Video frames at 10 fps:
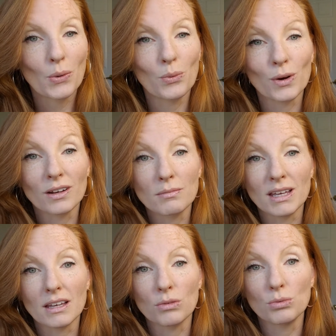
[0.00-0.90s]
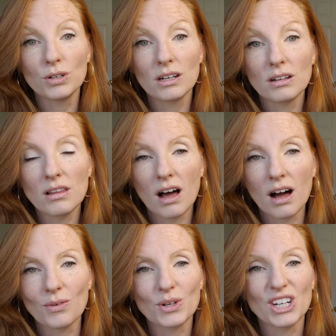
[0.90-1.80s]
We're going to make it real
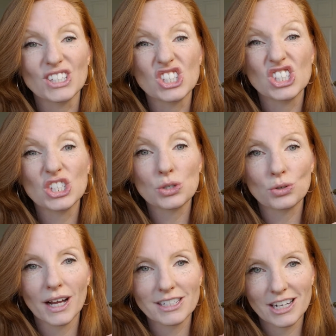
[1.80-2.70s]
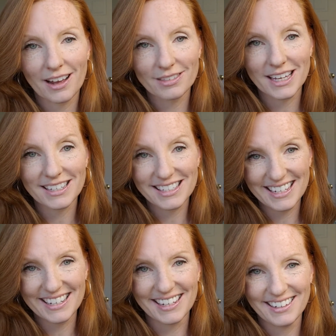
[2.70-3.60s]
long. We're going to stretch out that
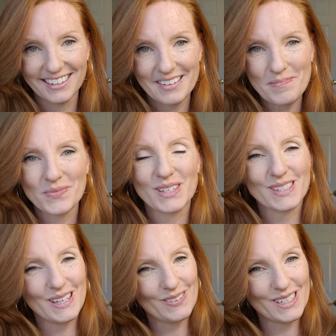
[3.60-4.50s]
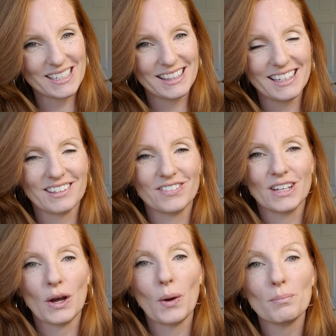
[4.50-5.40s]
T, just like we did in the other
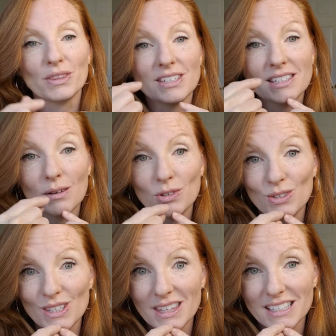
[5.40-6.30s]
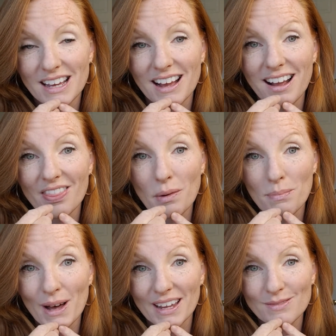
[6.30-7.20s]
video, but this time we're using the tongue on the
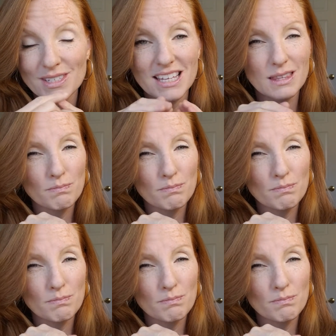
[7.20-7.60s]
bottom teeth.